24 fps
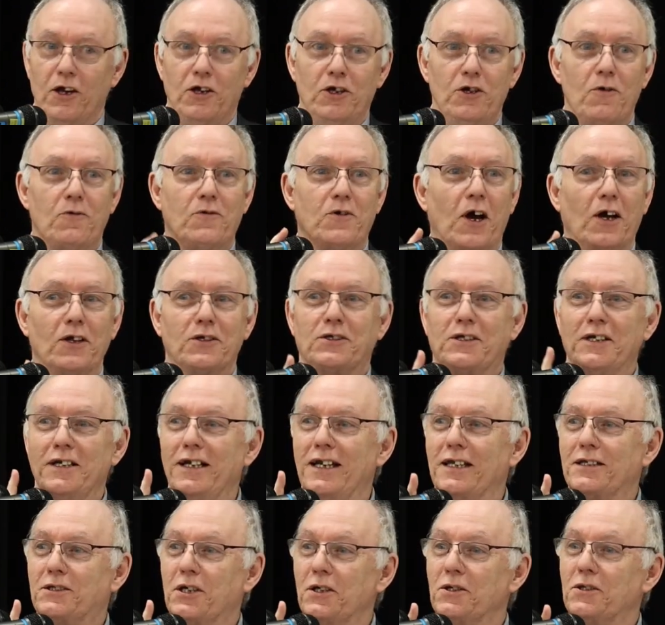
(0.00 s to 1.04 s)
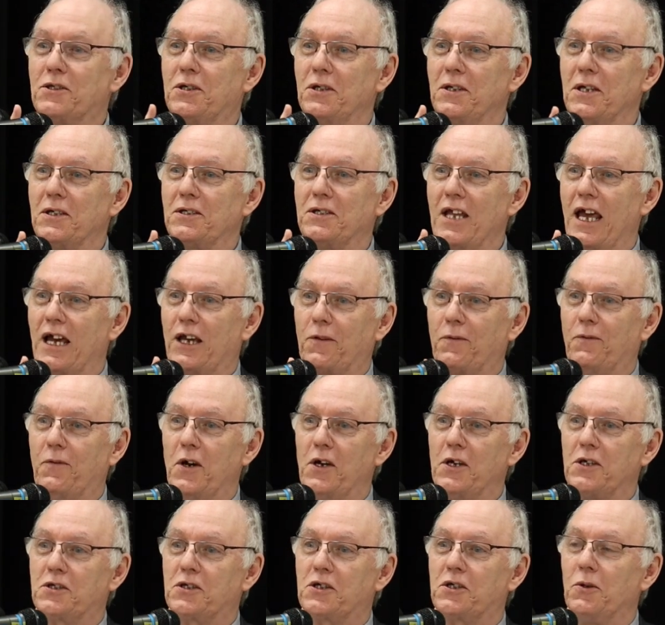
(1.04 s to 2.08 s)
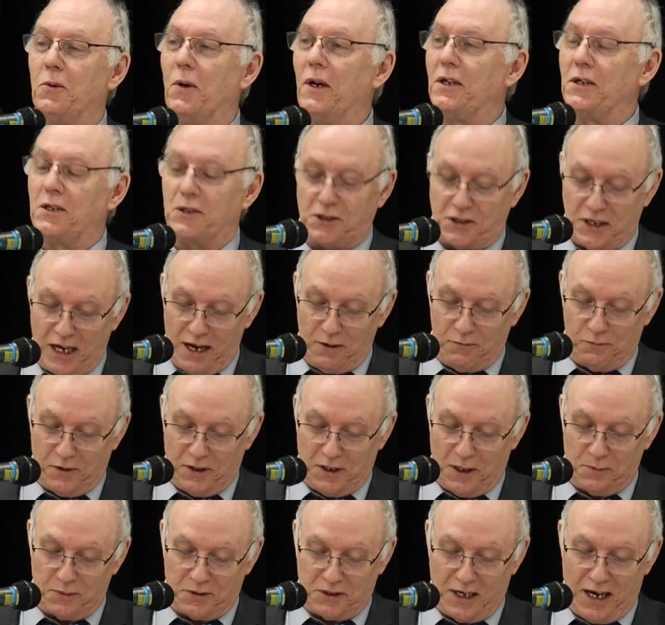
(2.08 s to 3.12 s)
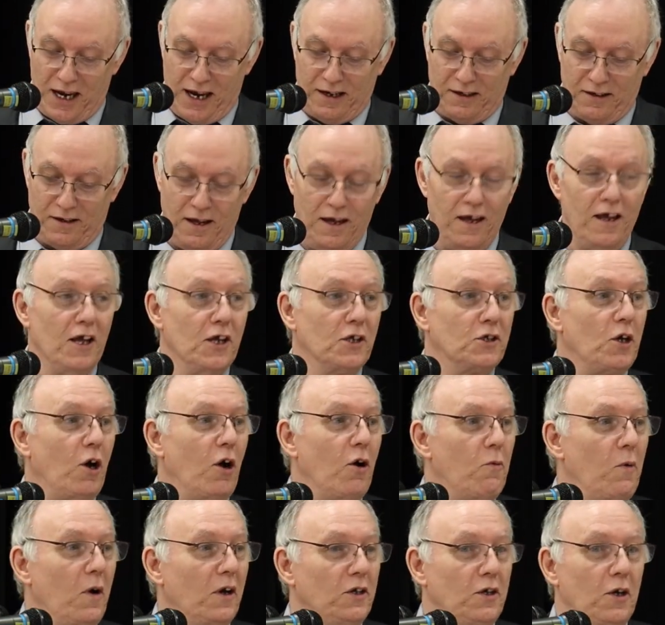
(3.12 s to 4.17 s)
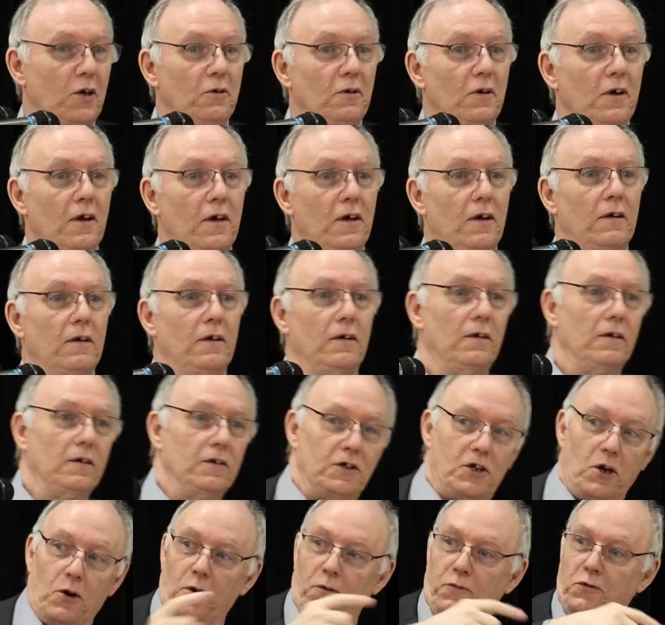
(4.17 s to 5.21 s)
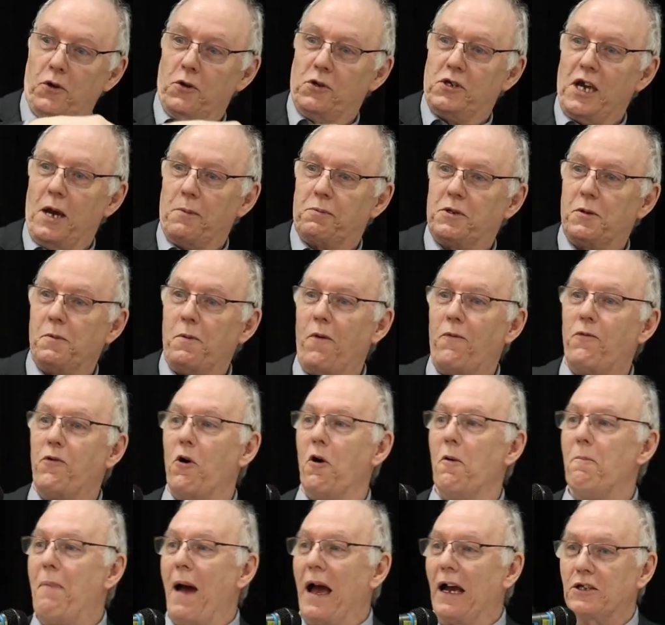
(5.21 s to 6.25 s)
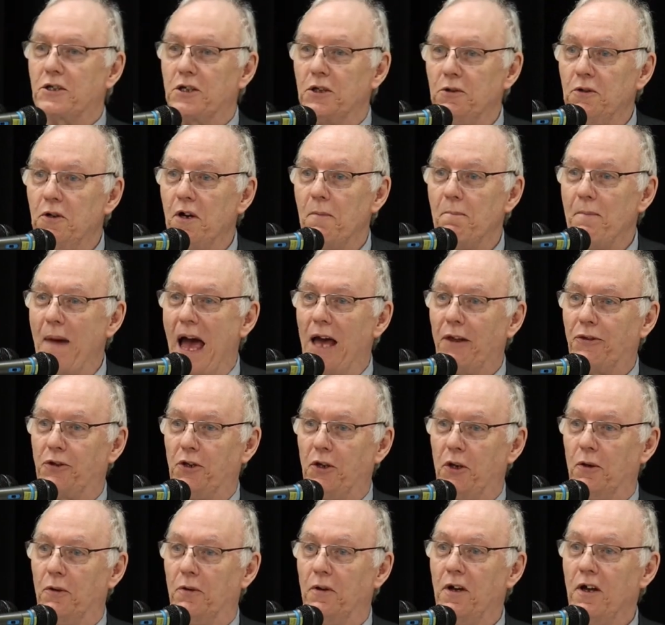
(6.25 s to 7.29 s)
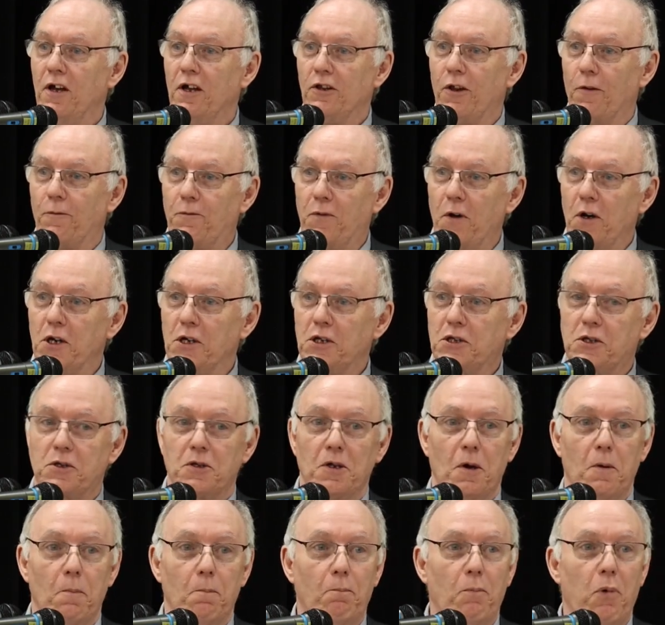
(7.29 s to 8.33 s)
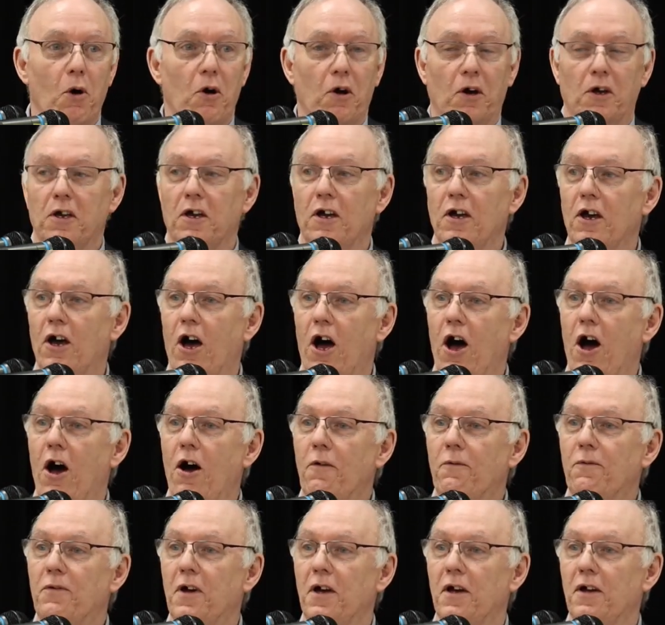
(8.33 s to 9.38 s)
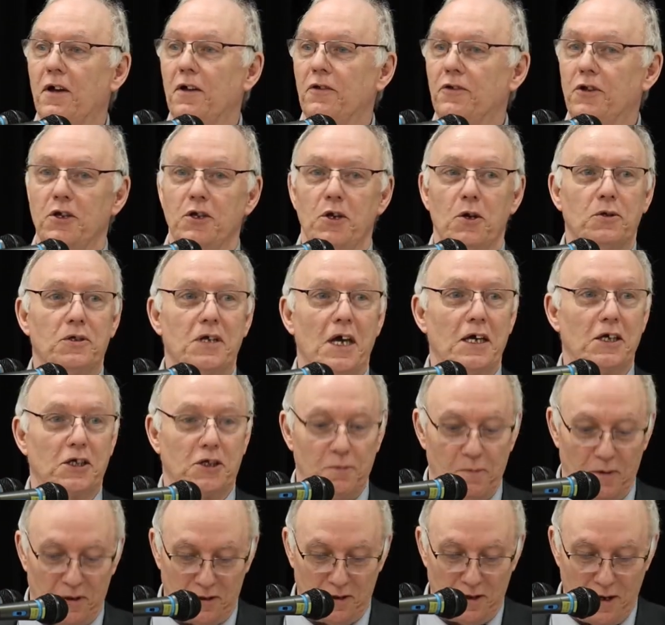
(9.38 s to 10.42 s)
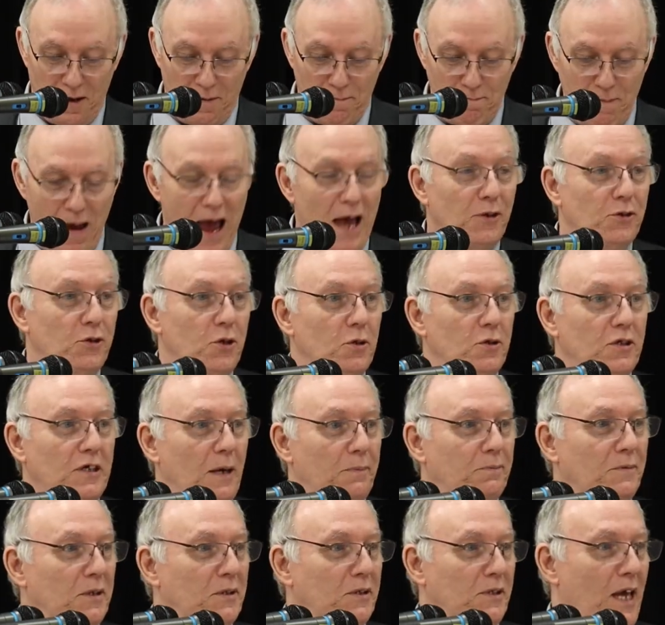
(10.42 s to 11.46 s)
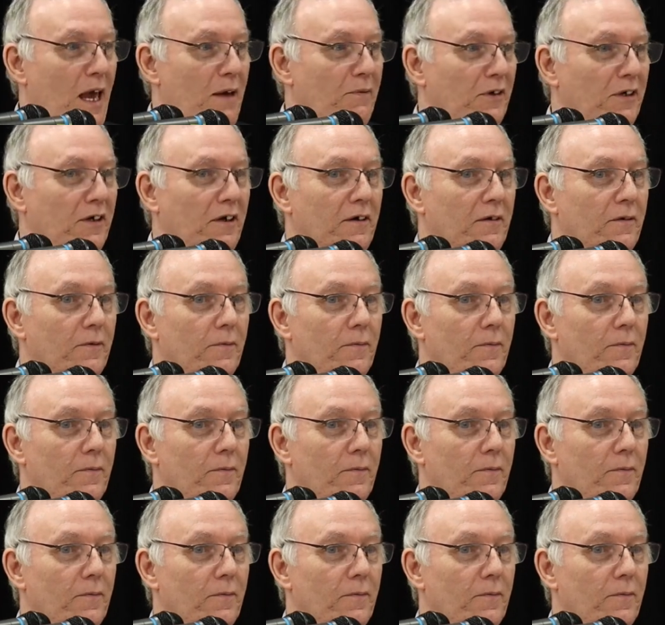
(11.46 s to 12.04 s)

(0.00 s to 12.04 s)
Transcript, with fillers: You've got to listen to this next verse to understand what I'm saying. So I want you, go a few chapters before, back to Matthew, the first book of the New Testament, Matthew chapter 7.